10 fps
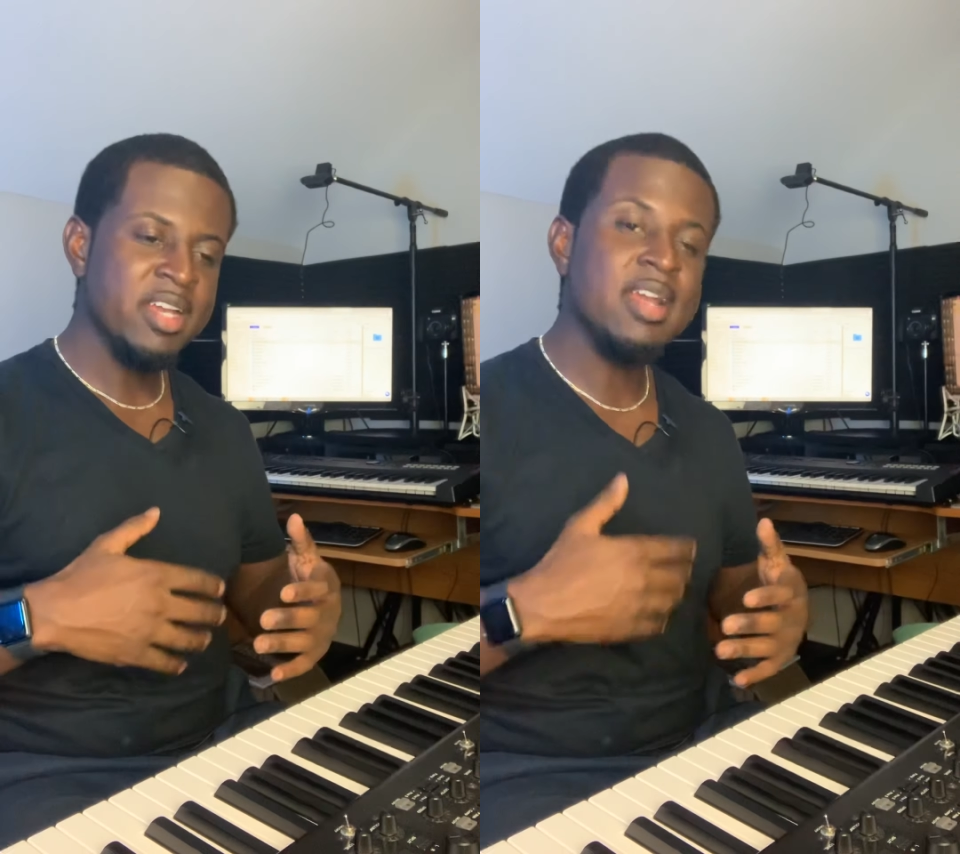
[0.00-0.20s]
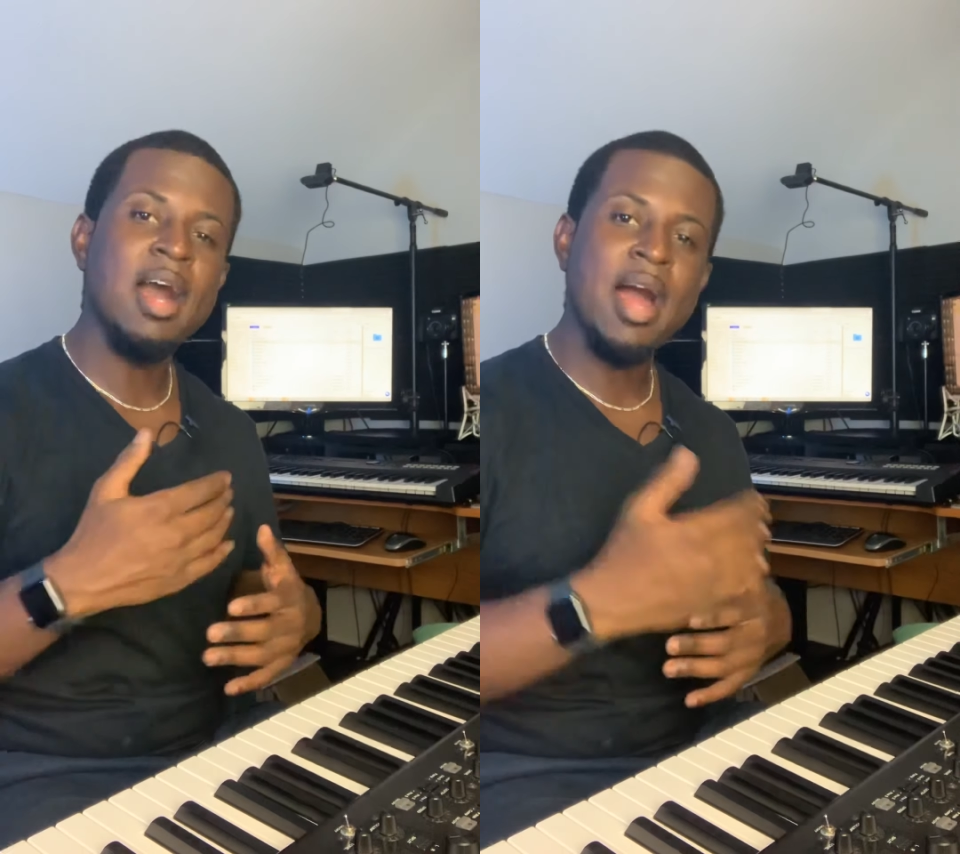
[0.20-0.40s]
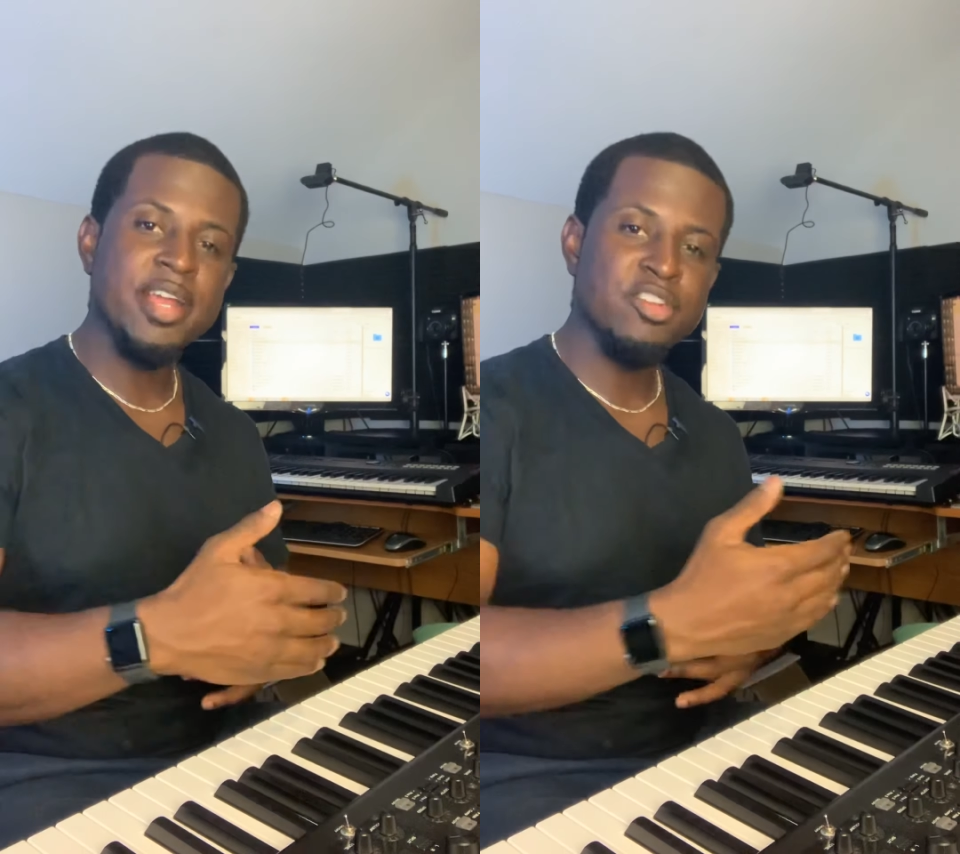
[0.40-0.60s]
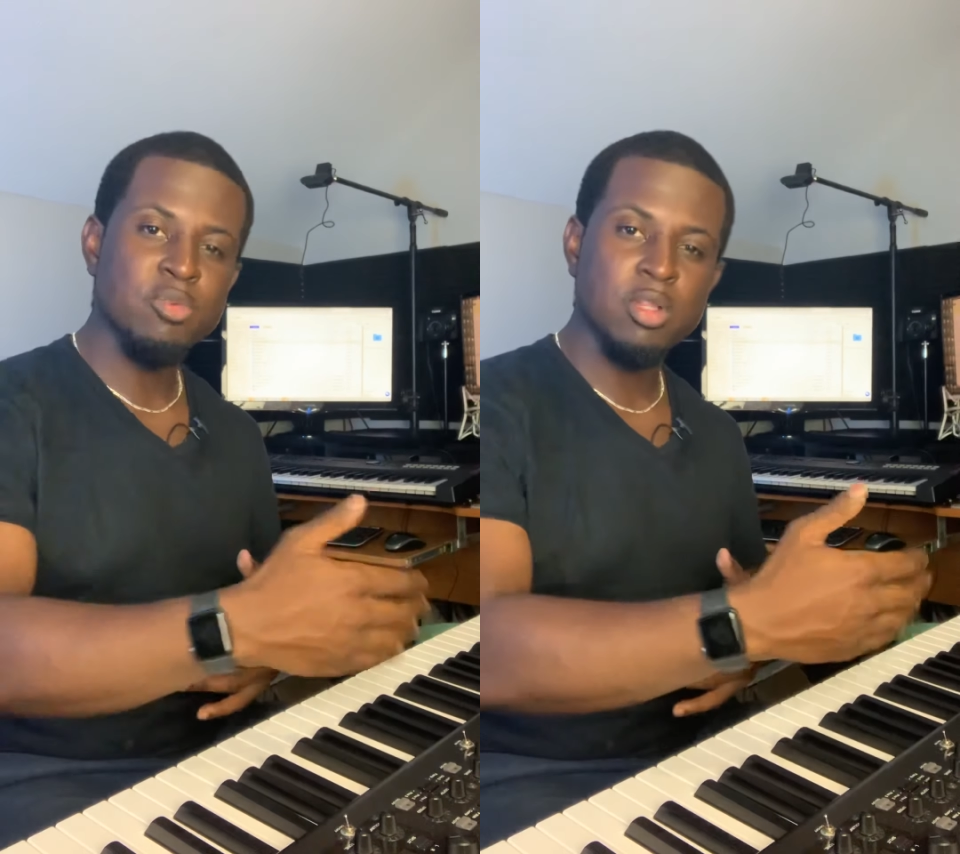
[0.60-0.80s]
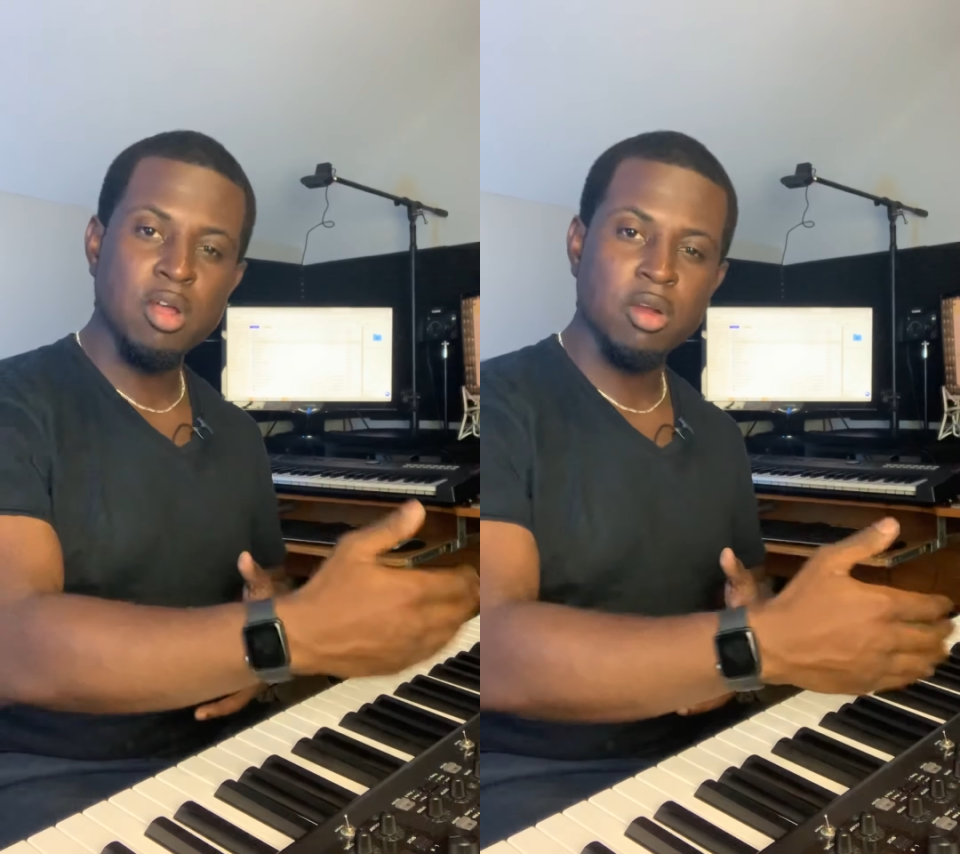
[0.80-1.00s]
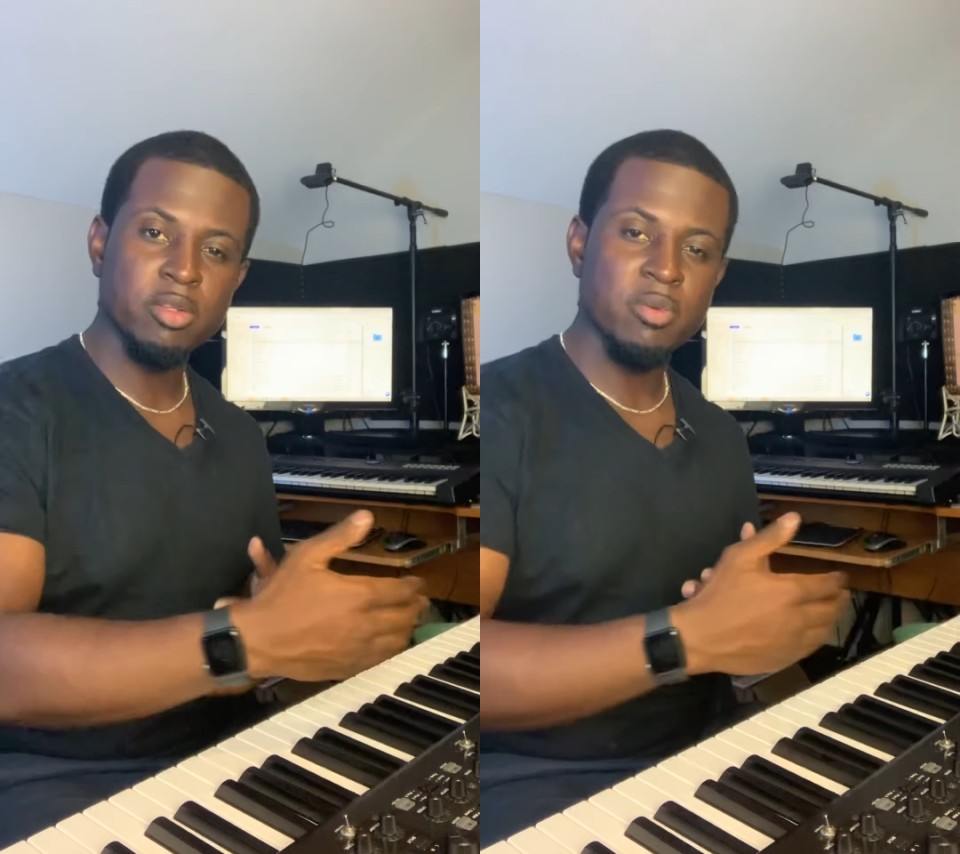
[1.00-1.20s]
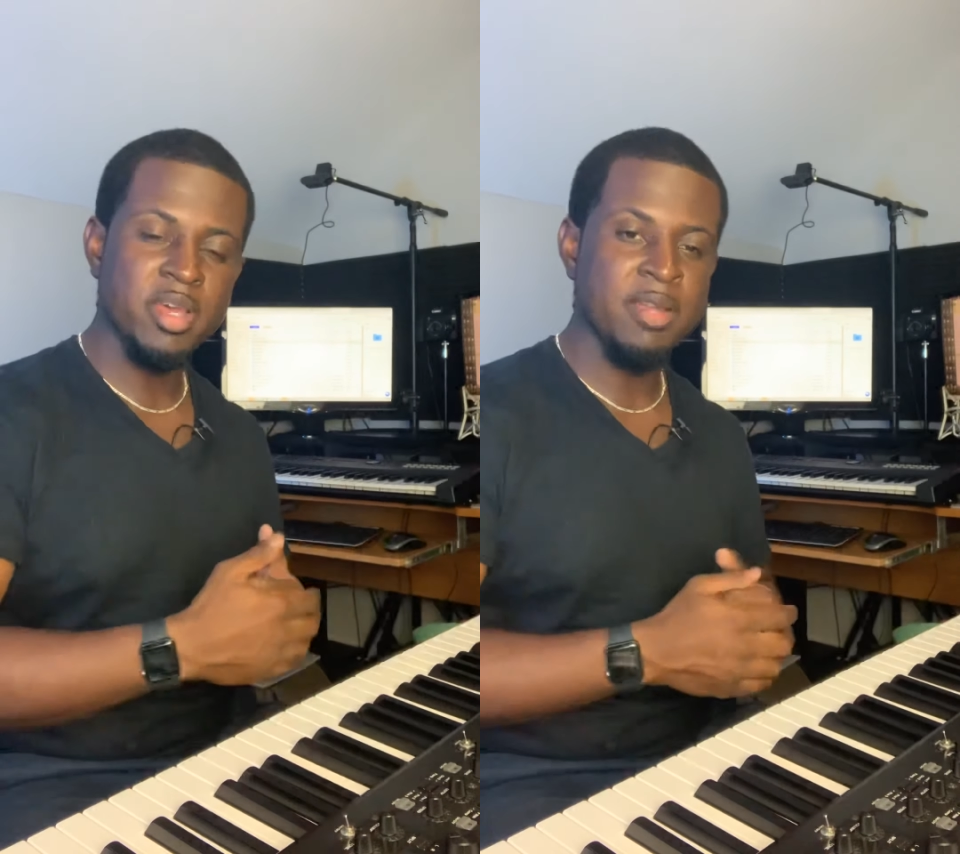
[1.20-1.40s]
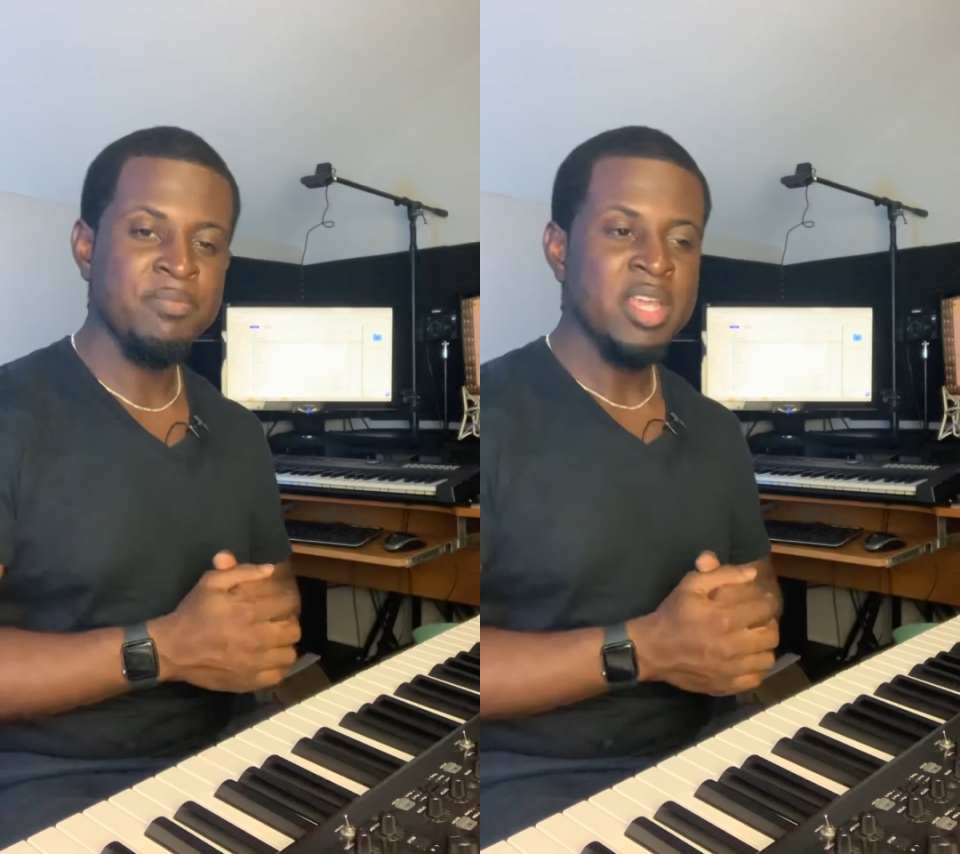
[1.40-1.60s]
guide you along the
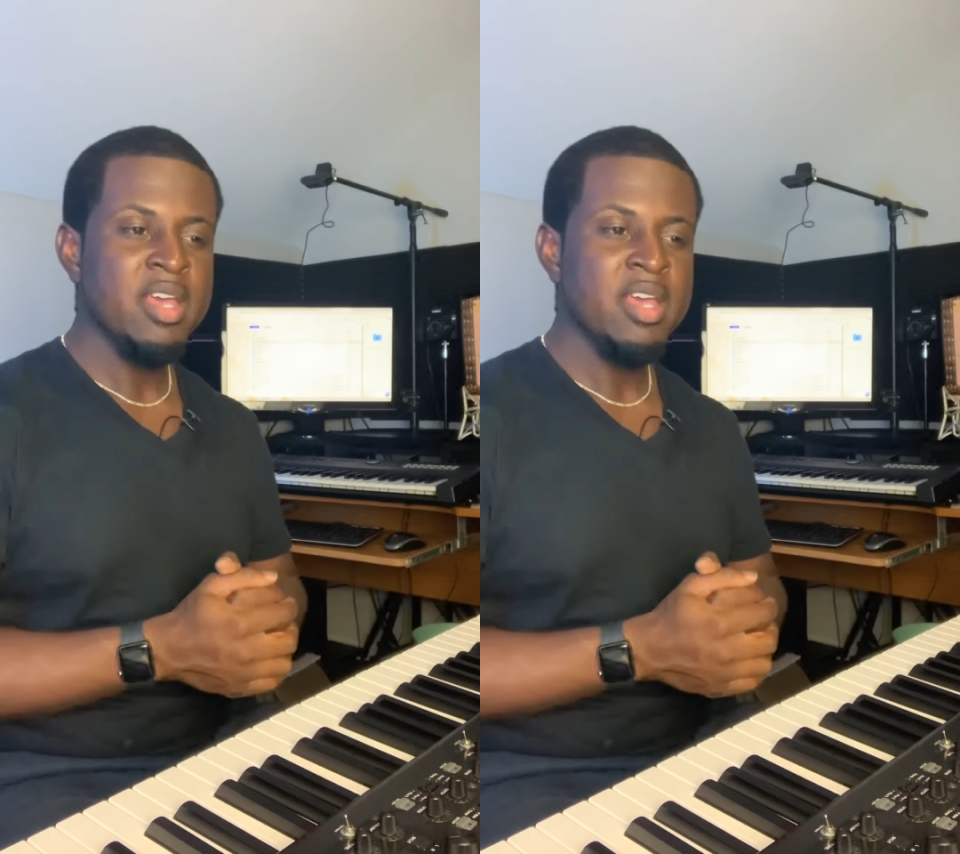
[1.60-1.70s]
way.